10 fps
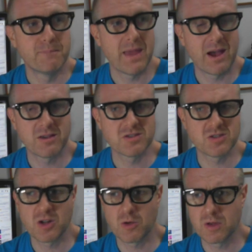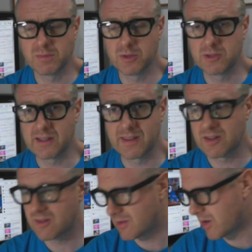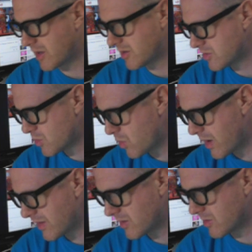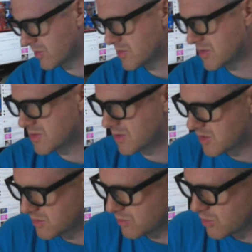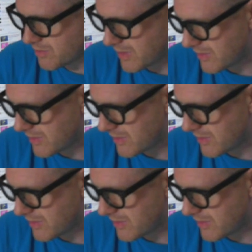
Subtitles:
Houses are not well built here. I don't know why they don't use insulation more,